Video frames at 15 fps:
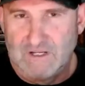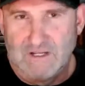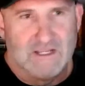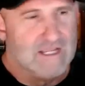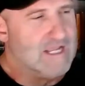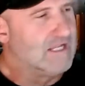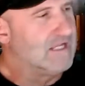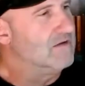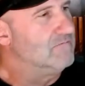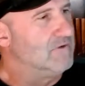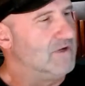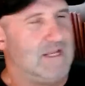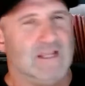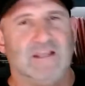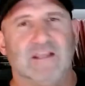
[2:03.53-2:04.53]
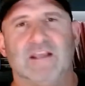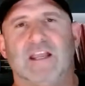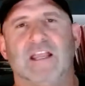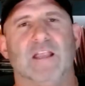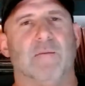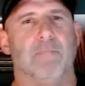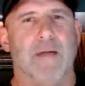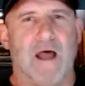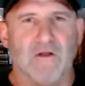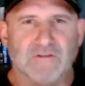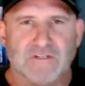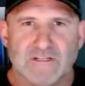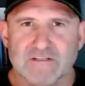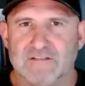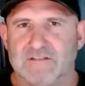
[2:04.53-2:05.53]
It can be in the
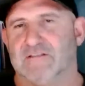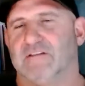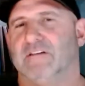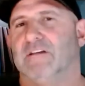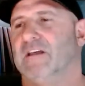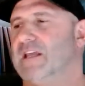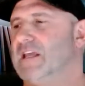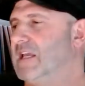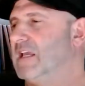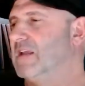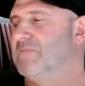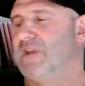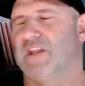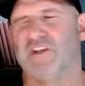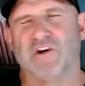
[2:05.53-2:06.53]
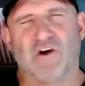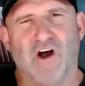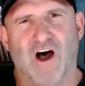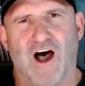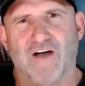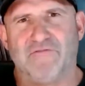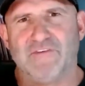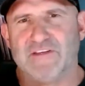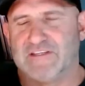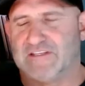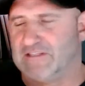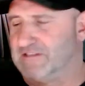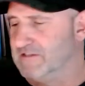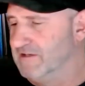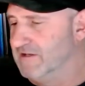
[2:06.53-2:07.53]
mountains, it can be in your
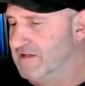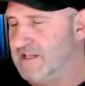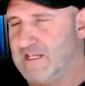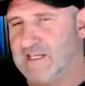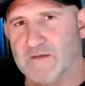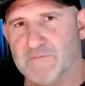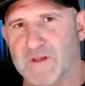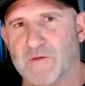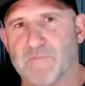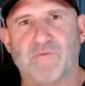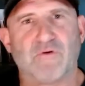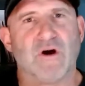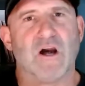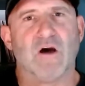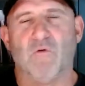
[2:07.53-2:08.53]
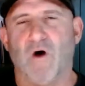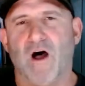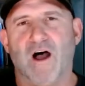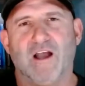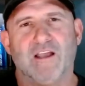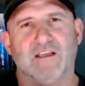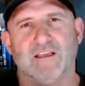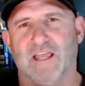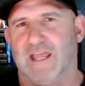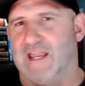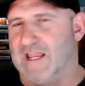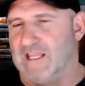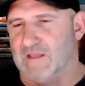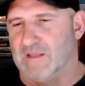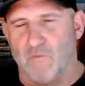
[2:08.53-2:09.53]
office, it can be a prayer walk
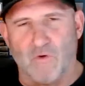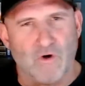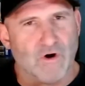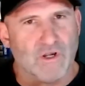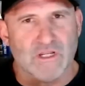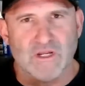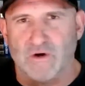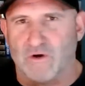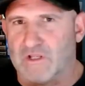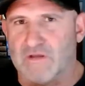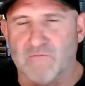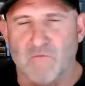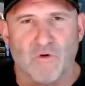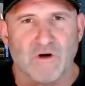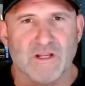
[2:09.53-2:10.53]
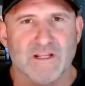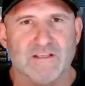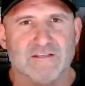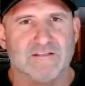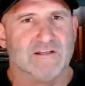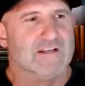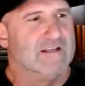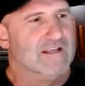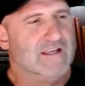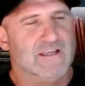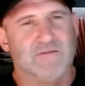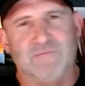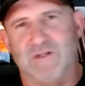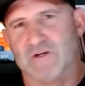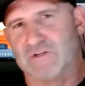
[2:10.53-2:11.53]
in the early, early mornings. It
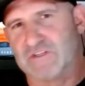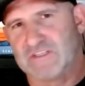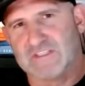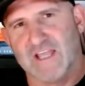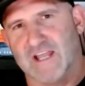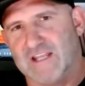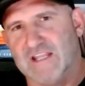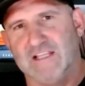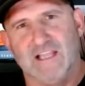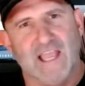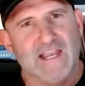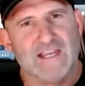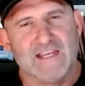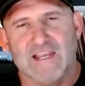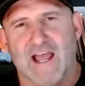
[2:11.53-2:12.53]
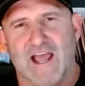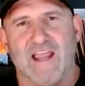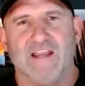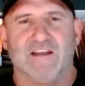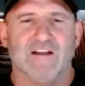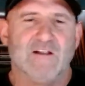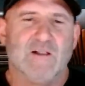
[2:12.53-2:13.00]
can be your study late at night.